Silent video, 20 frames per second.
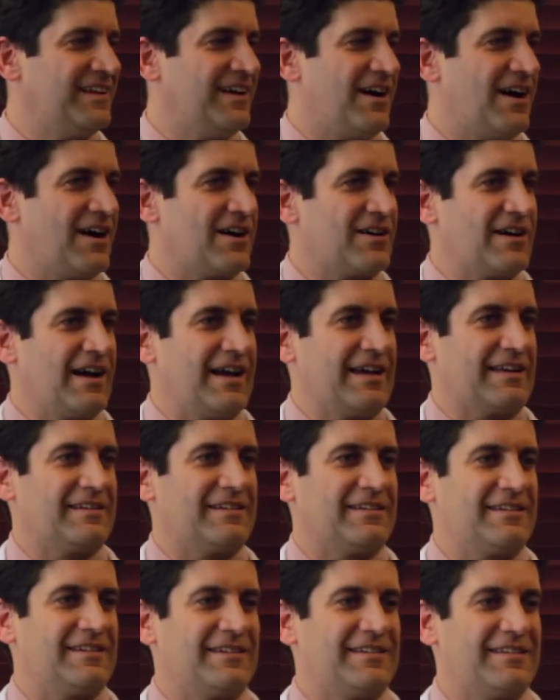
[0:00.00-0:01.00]
All right.
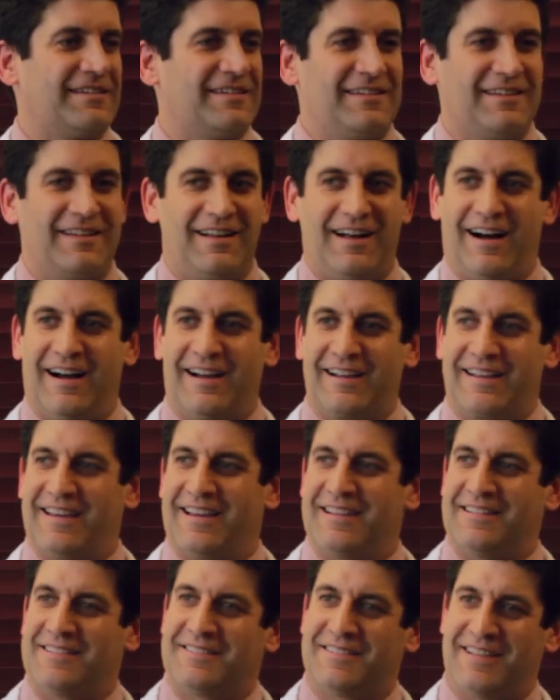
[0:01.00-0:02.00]
I
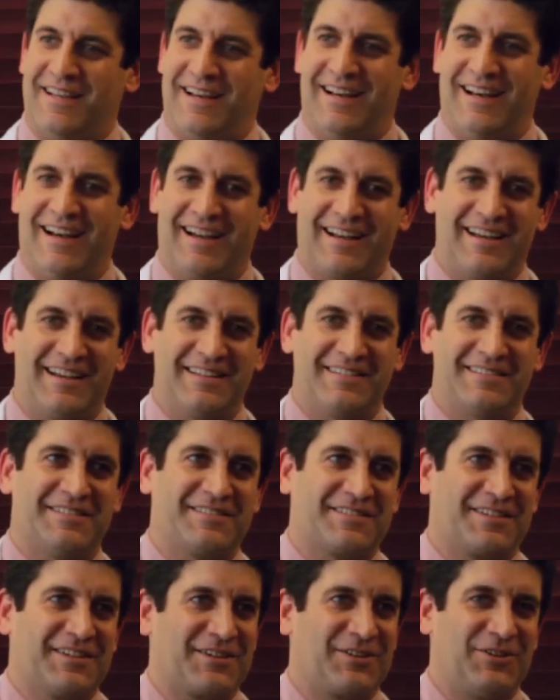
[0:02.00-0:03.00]
guess
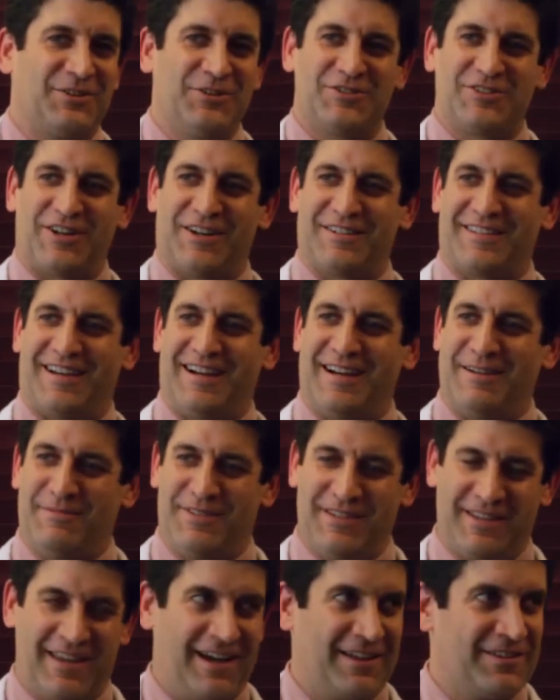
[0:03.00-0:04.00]
this concludes our time
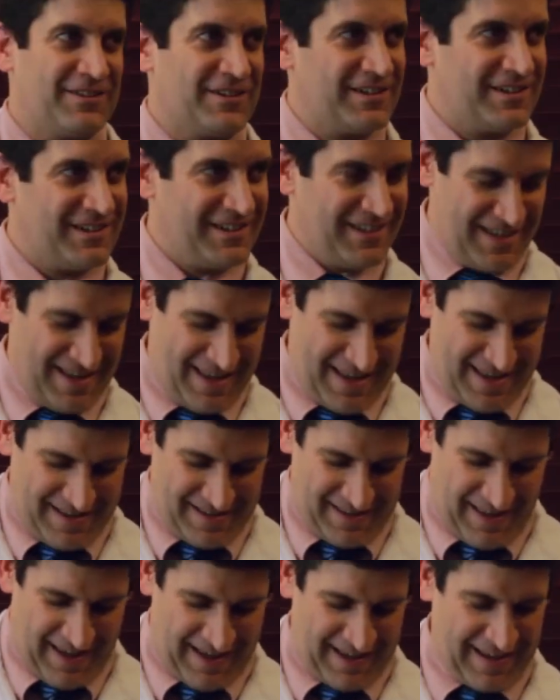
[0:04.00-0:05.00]
together,
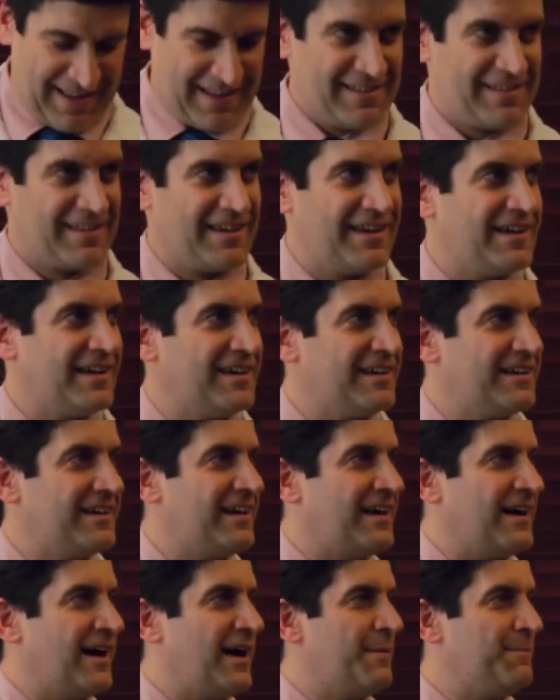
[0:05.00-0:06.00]
and
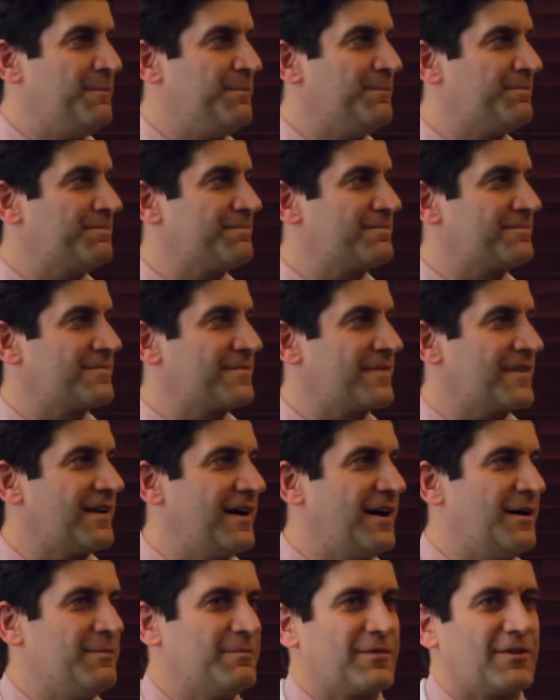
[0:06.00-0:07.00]
I'm
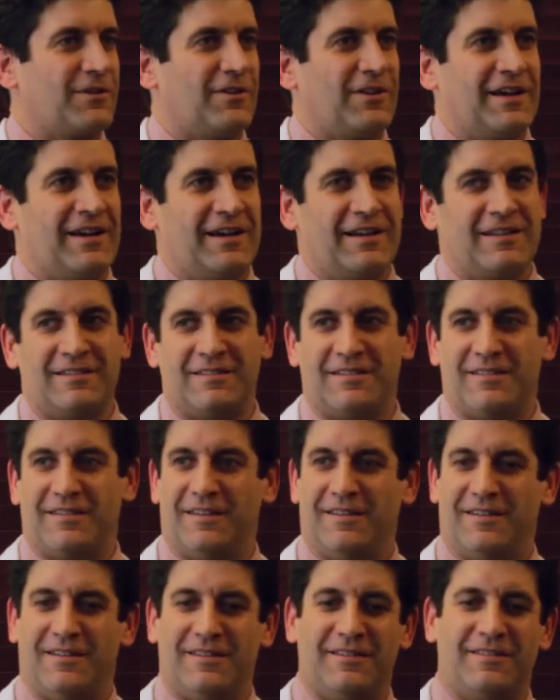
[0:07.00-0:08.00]
glad
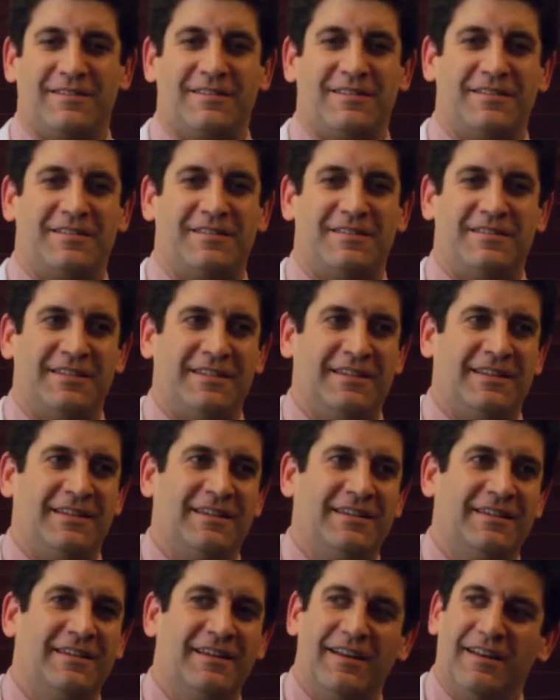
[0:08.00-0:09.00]
to
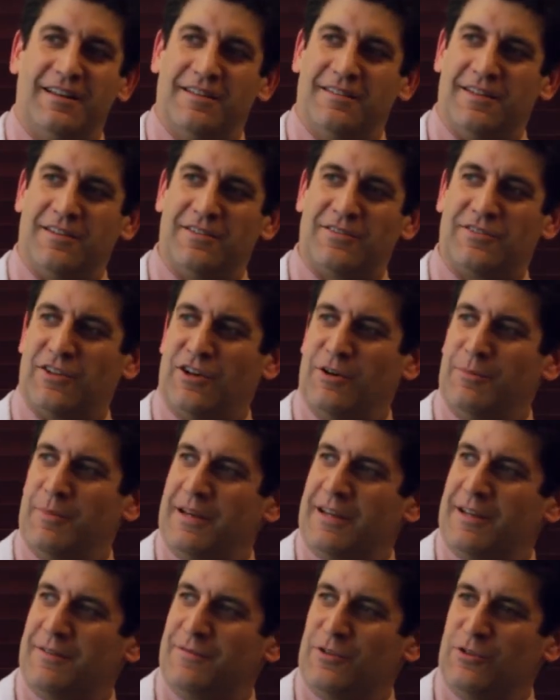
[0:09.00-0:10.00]
see that so
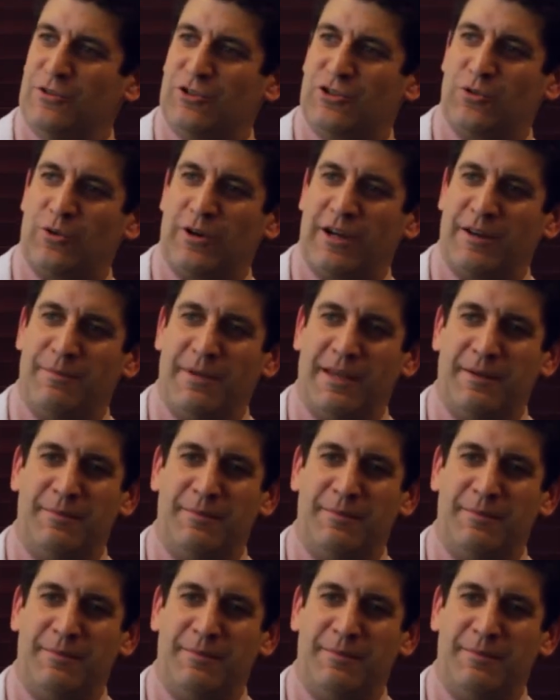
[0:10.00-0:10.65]
many of you joined me,